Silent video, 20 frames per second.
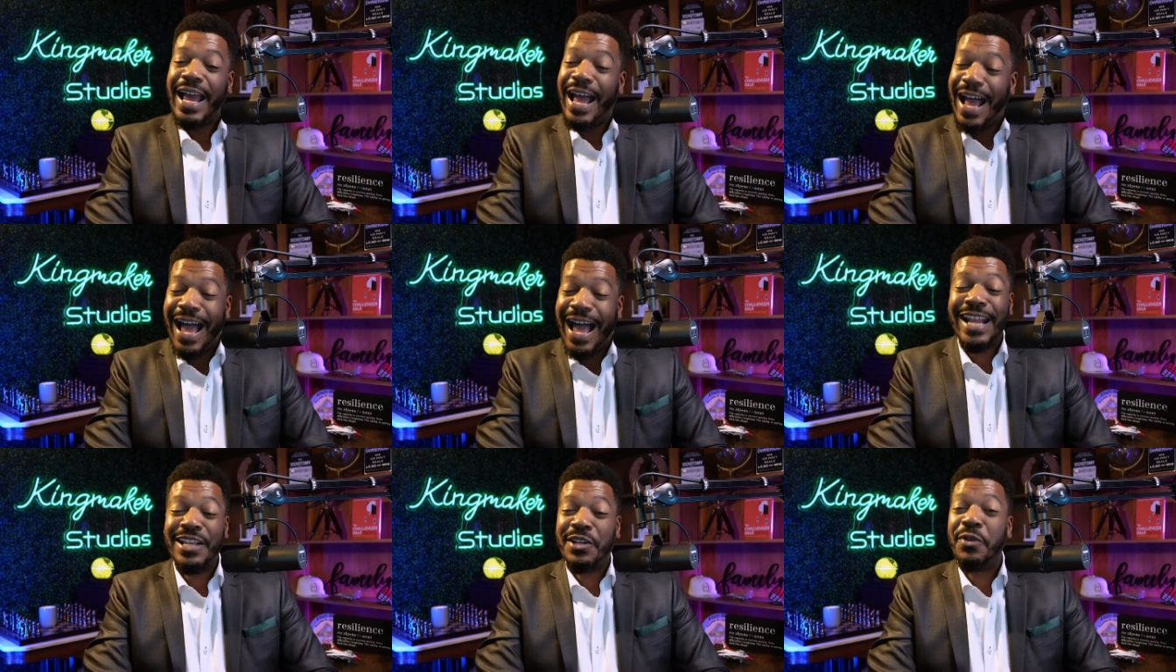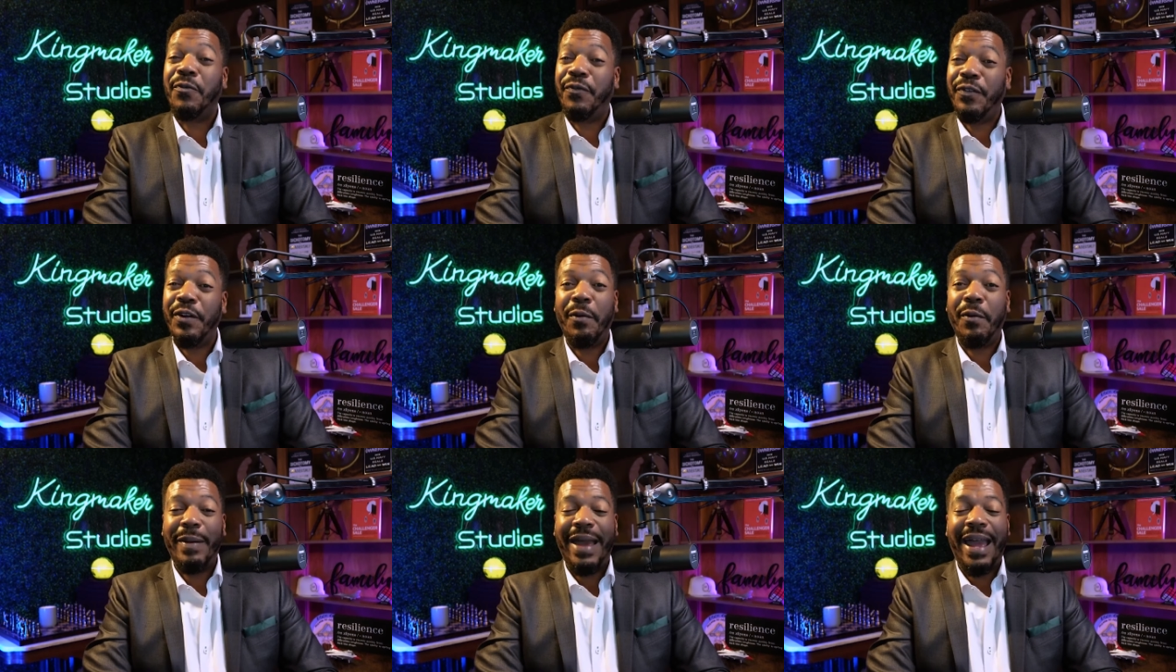I do
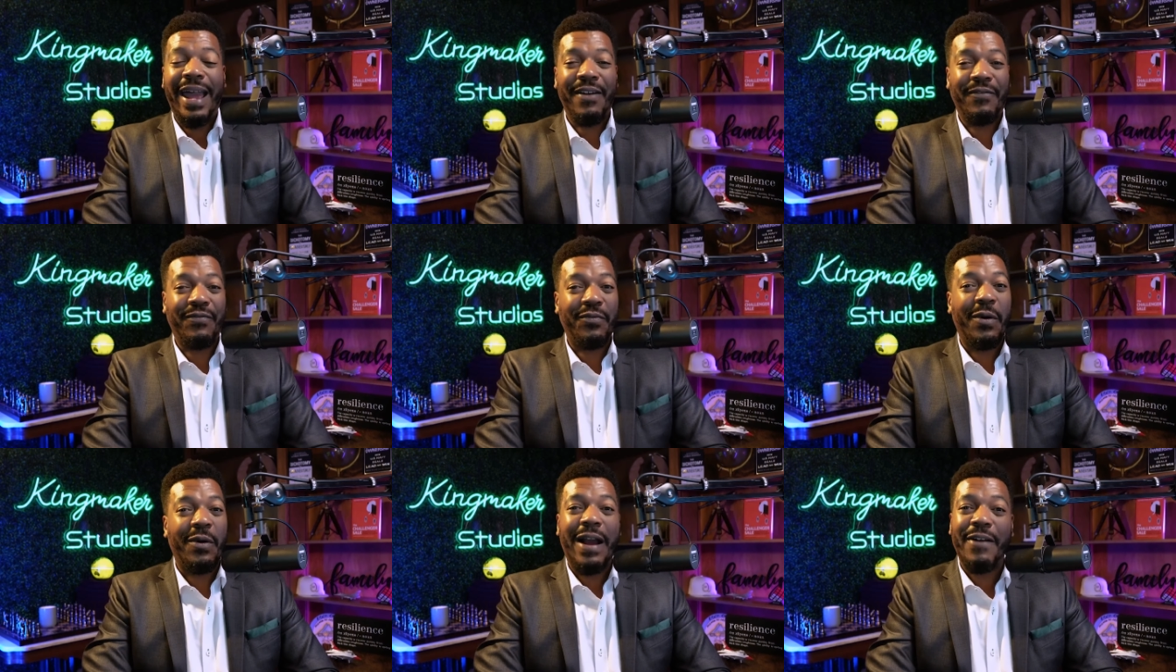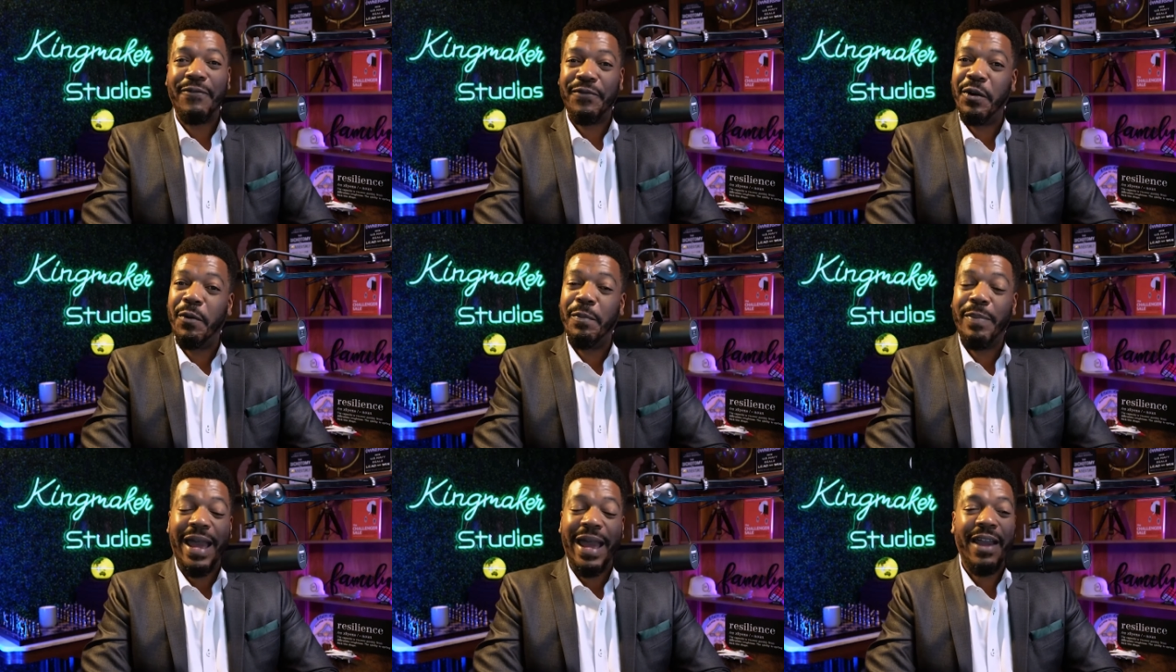feel bad for her. I feel
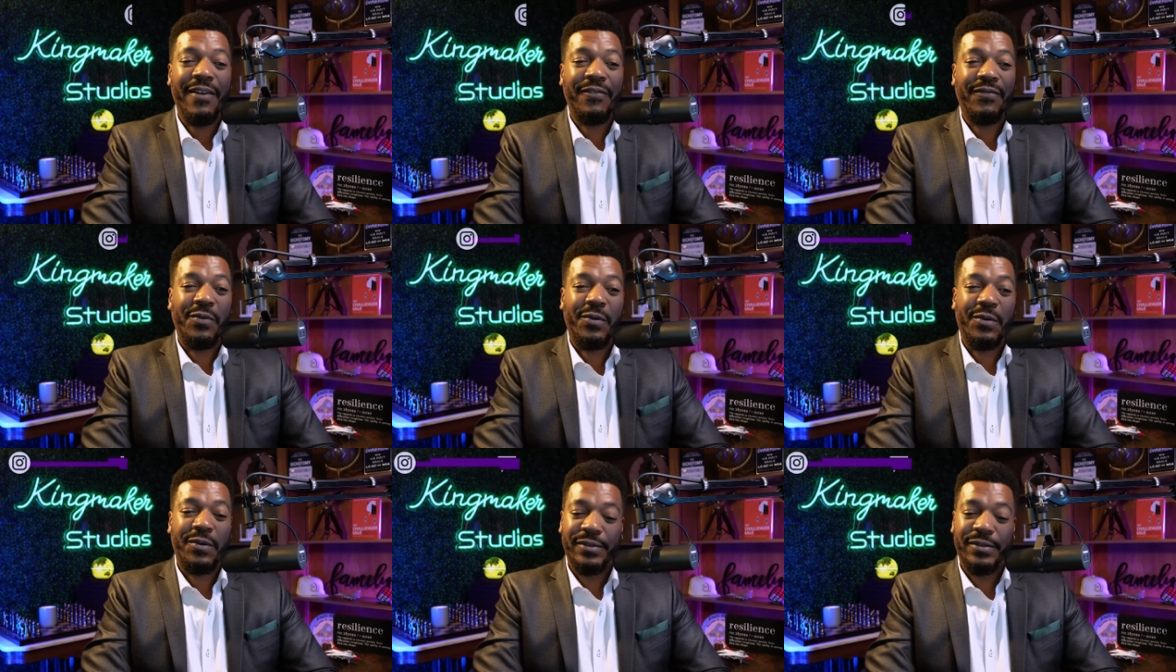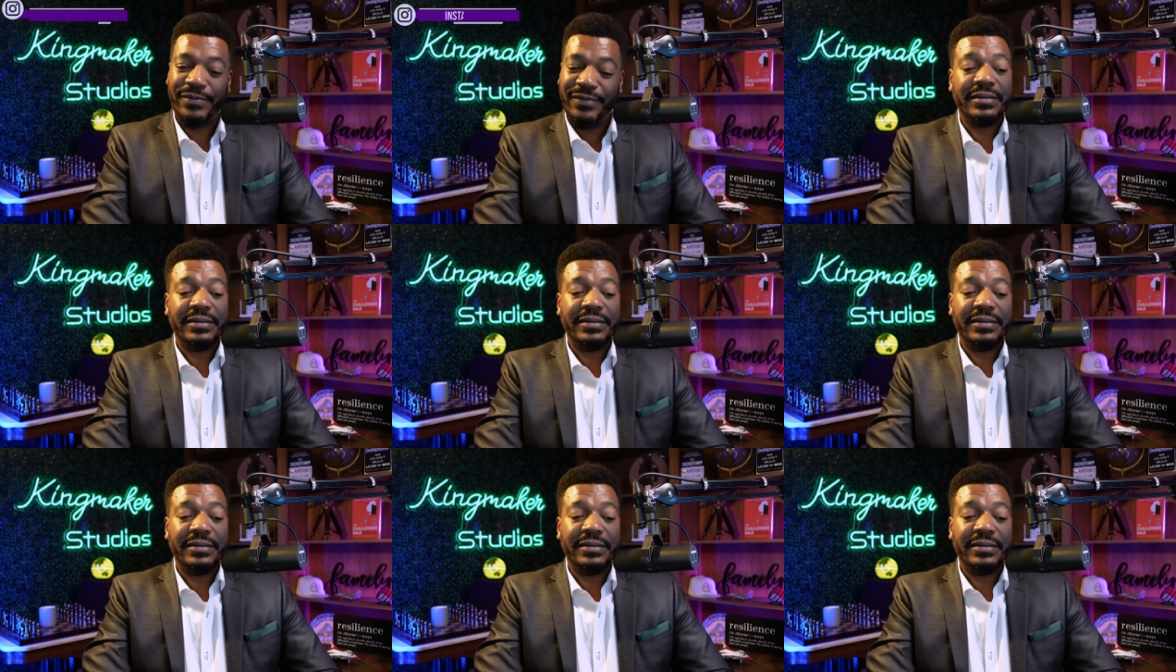bad for her.